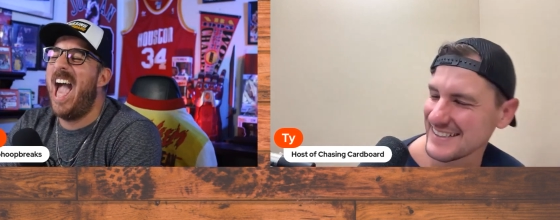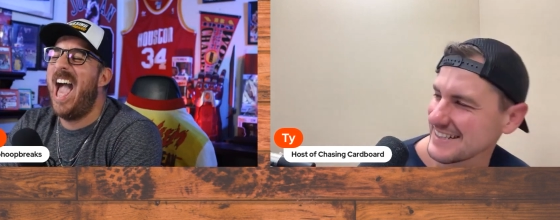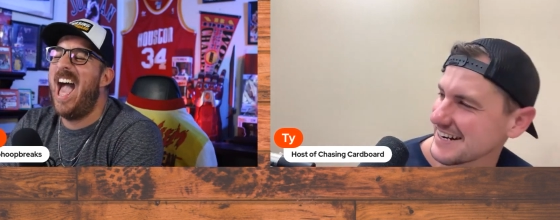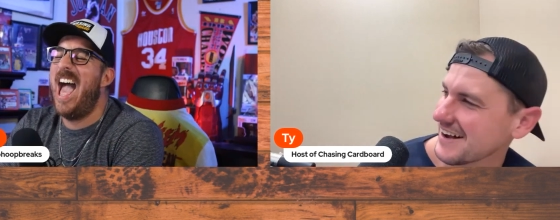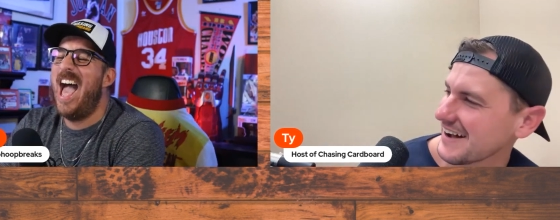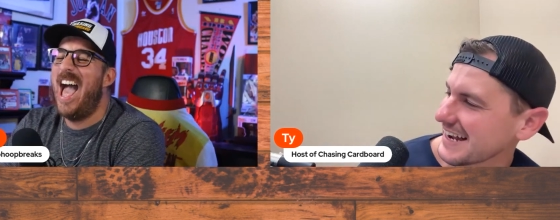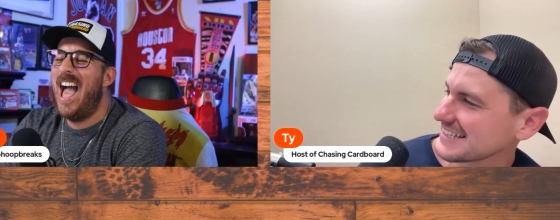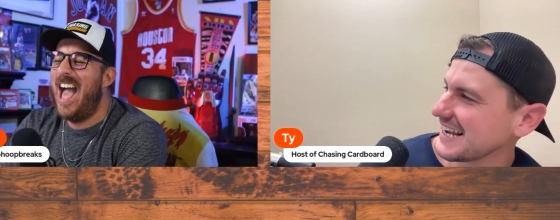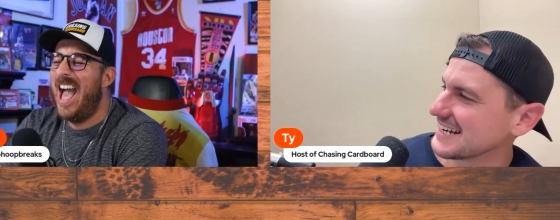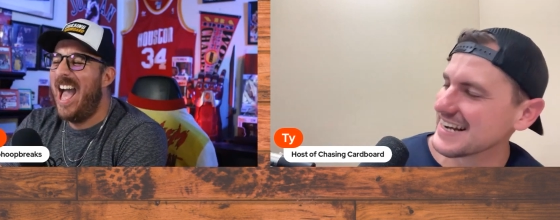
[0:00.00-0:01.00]
Speaker 1: you know, I
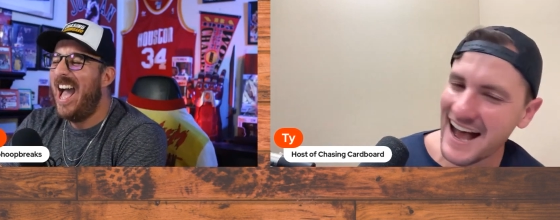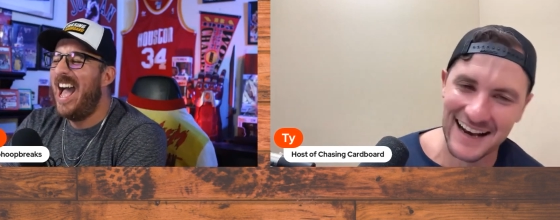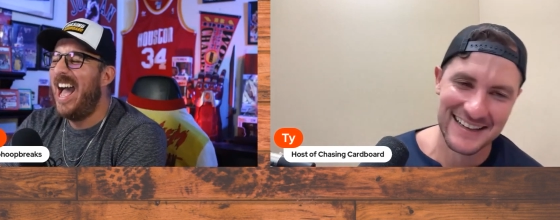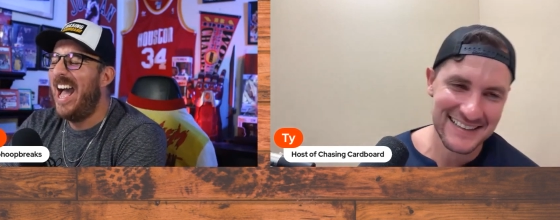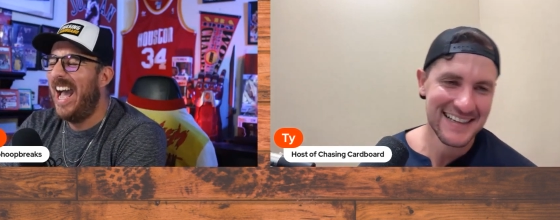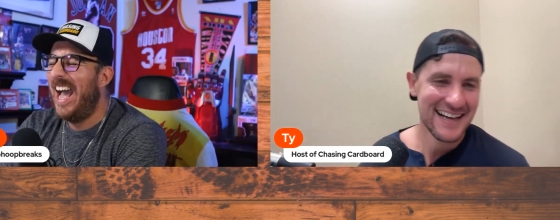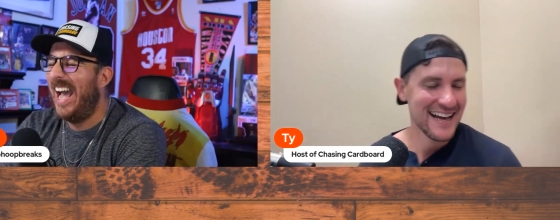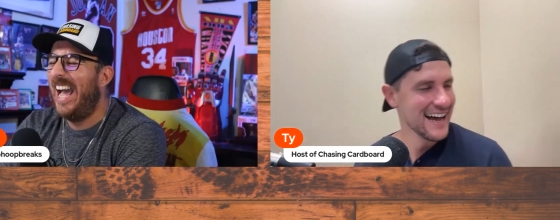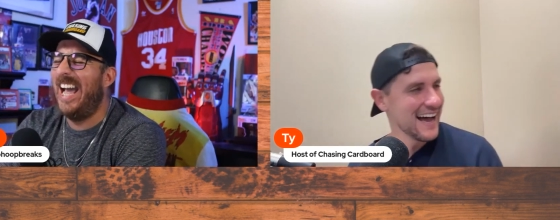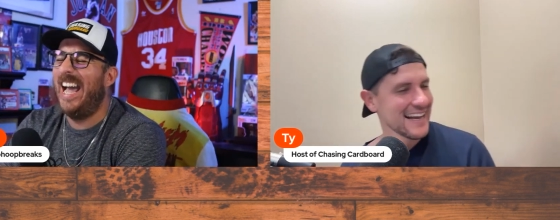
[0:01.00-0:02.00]
cannot.
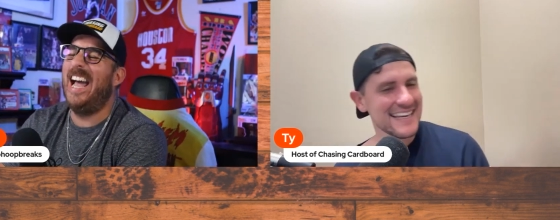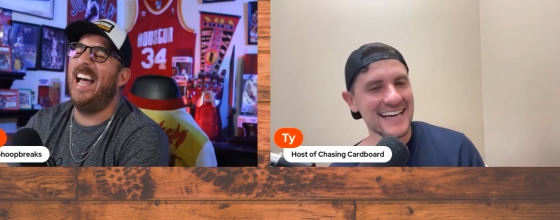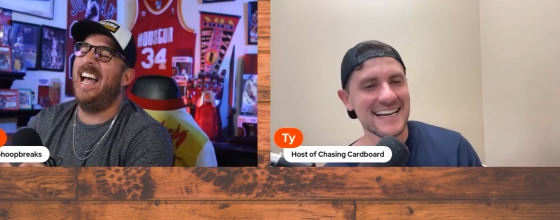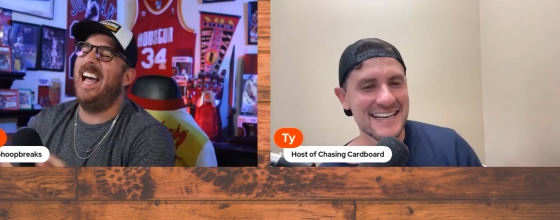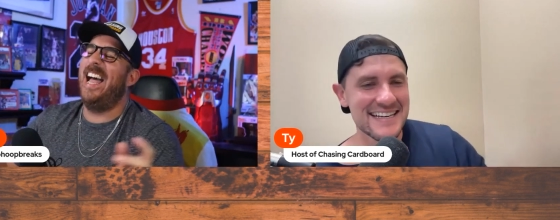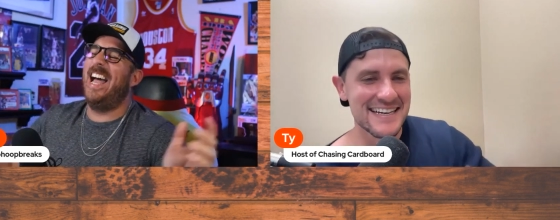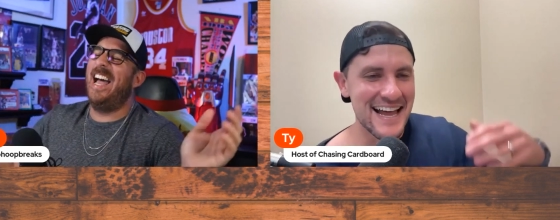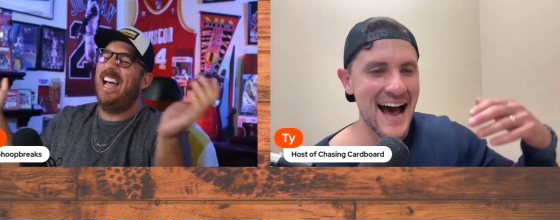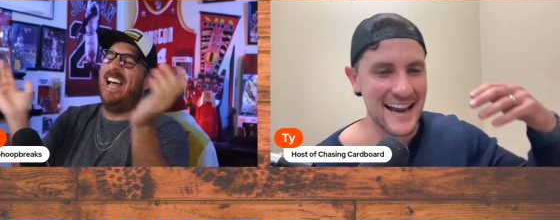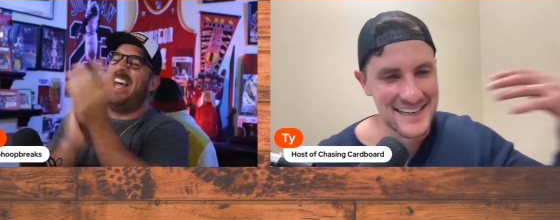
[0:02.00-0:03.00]
I can't
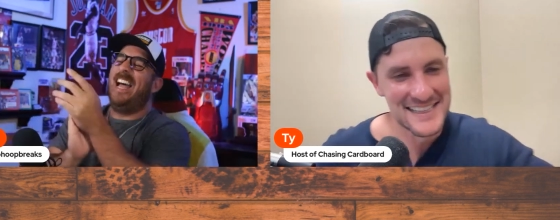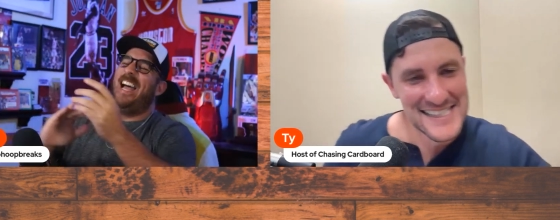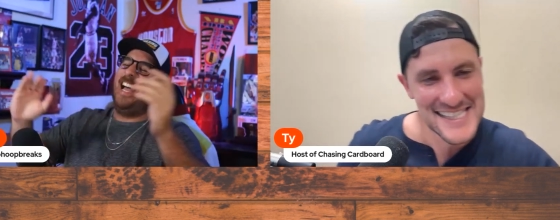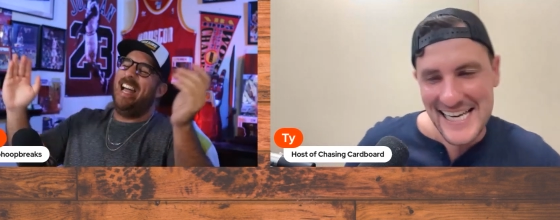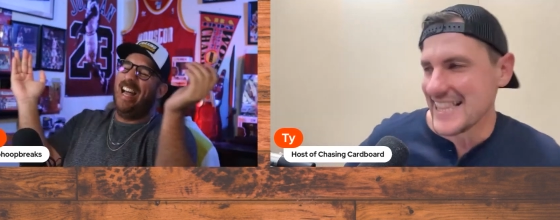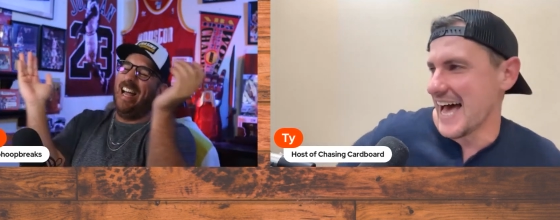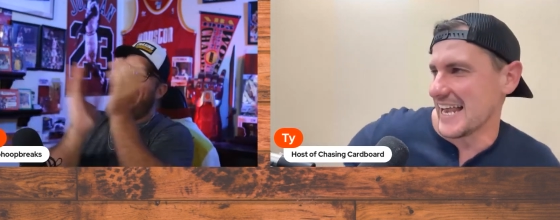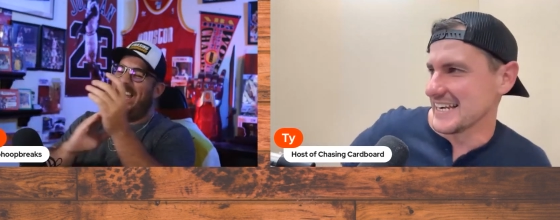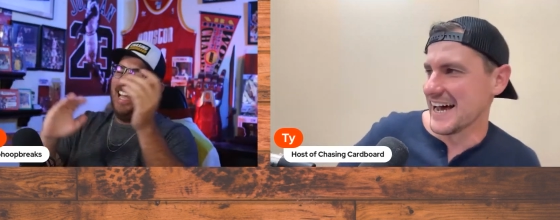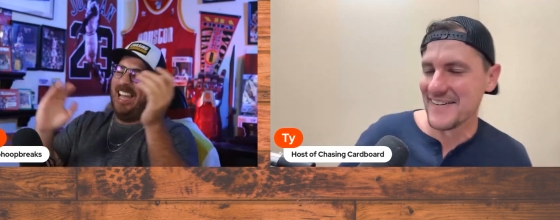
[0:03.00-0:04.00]
not unsee that
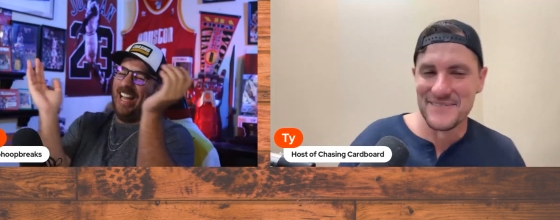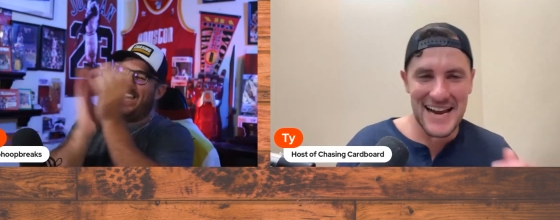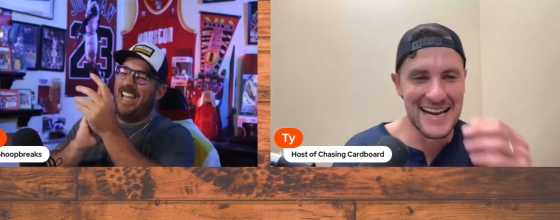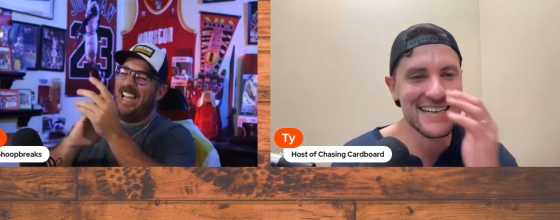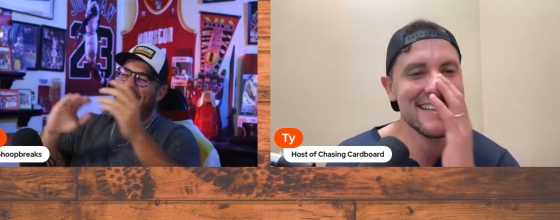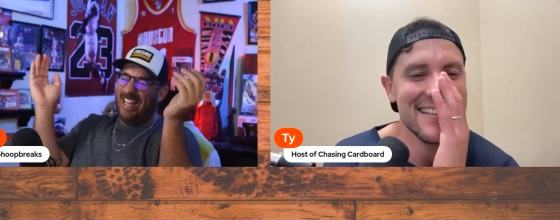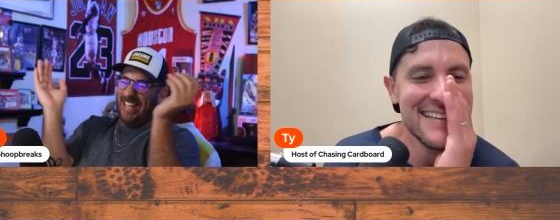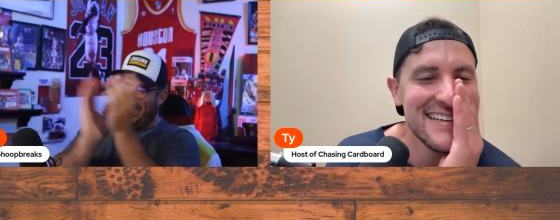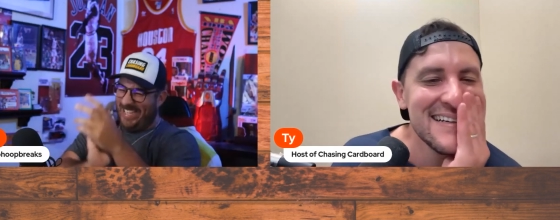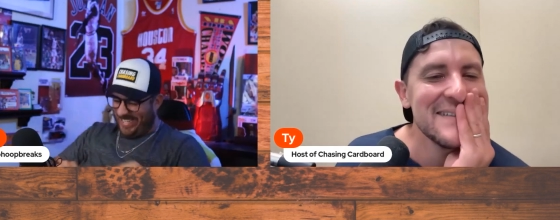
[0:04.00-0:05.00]
now, man.
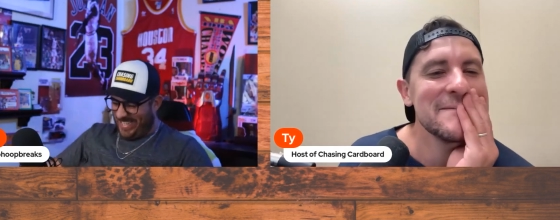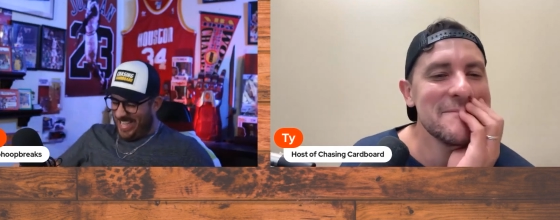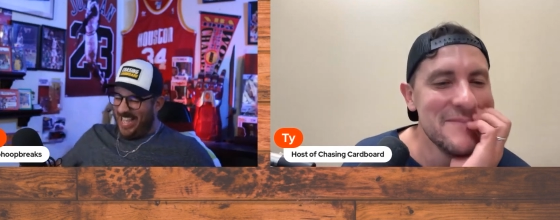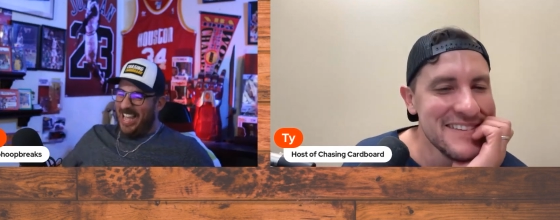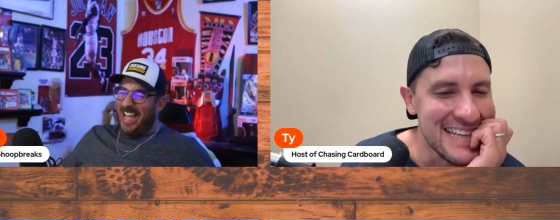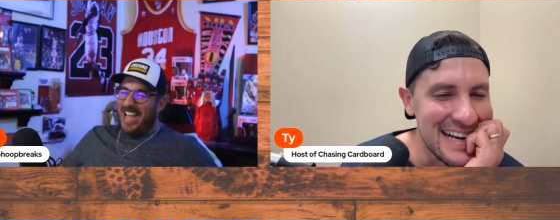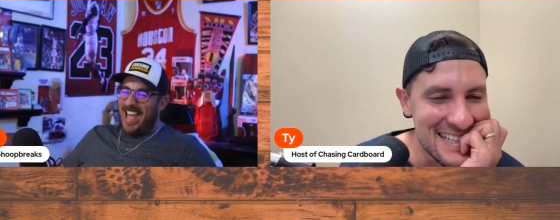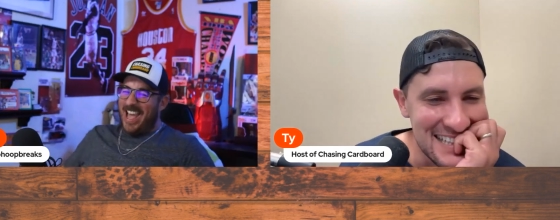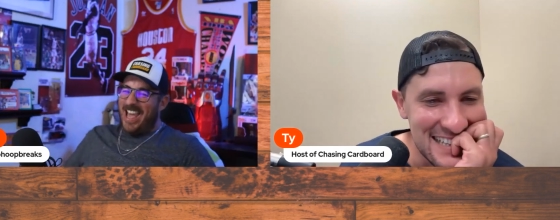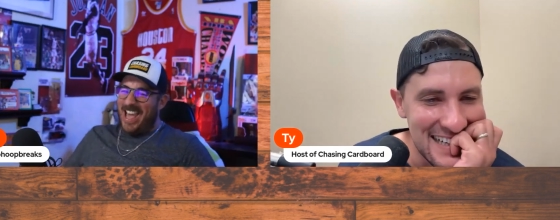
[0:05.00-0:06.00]
That's
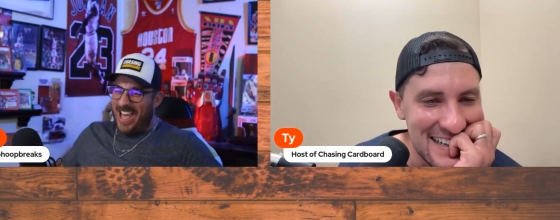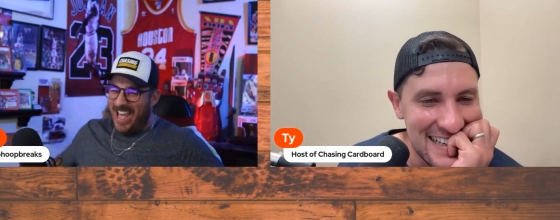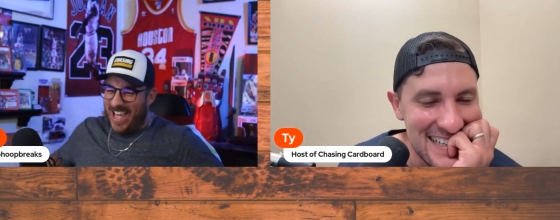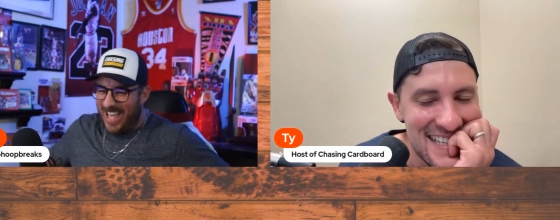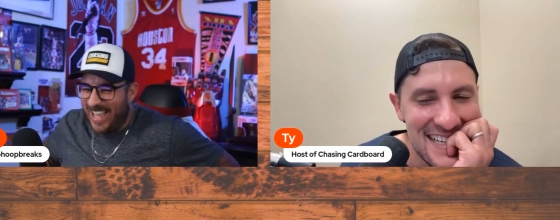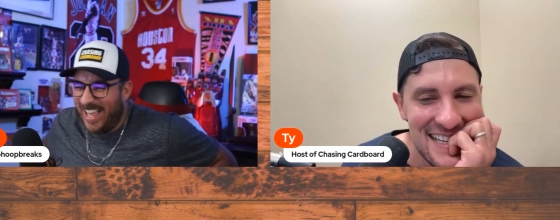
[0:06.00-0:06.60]
hilarious.